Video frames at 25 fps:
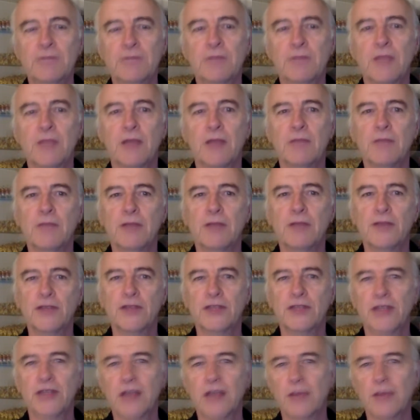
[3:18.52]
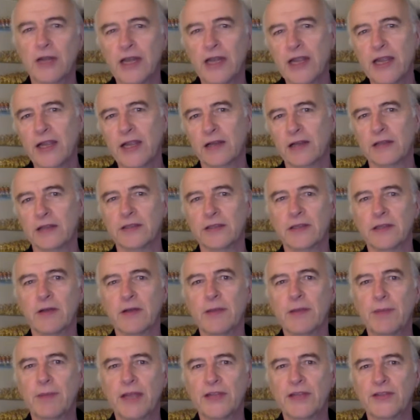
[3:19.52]
Most of the time when in England, though, I
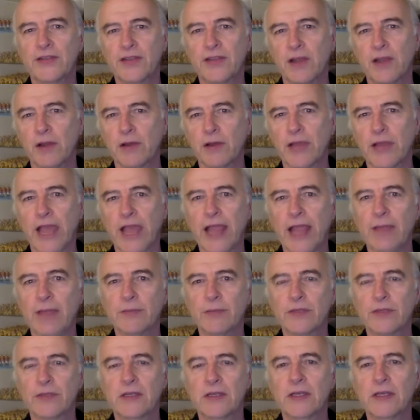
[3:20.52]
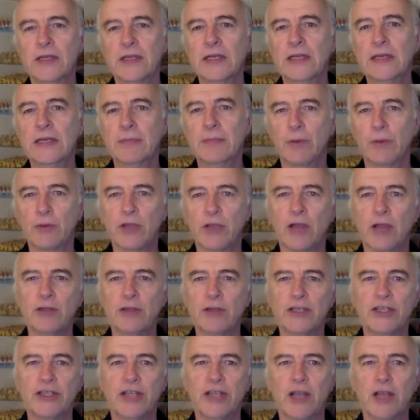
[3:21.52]
played solo games, but would go
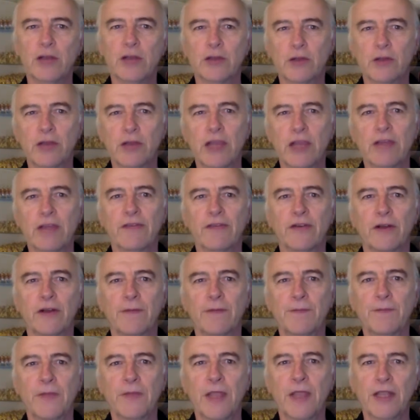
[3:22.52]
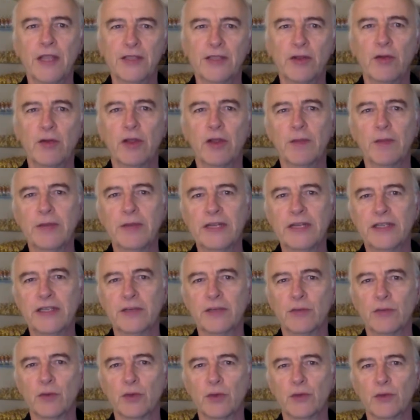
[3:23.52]
to shows looking for historical miniature
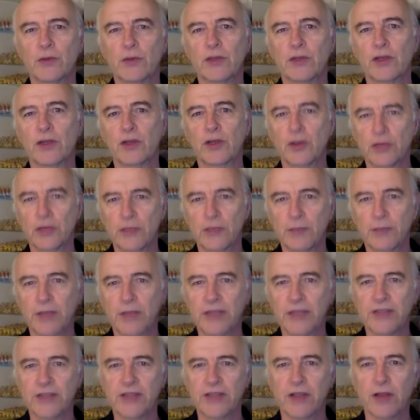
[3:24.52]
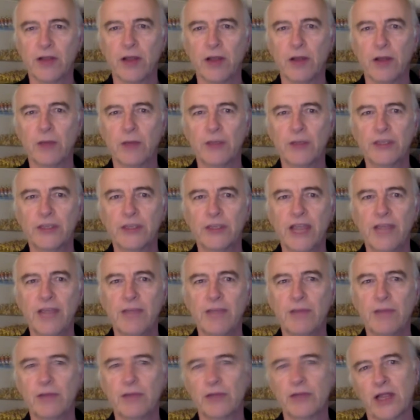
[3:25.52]
rules which are good to play solo and which gave
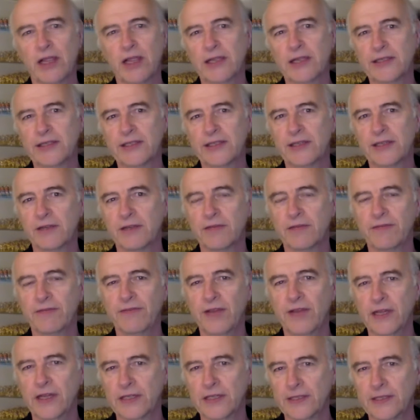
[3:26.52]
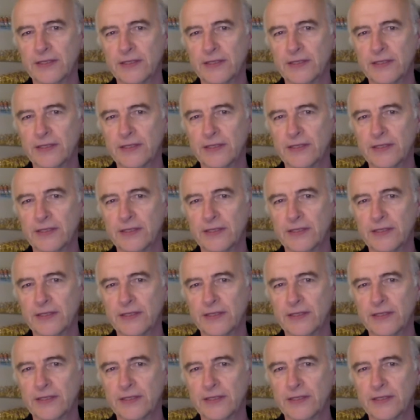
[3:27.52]
me what I considered fun.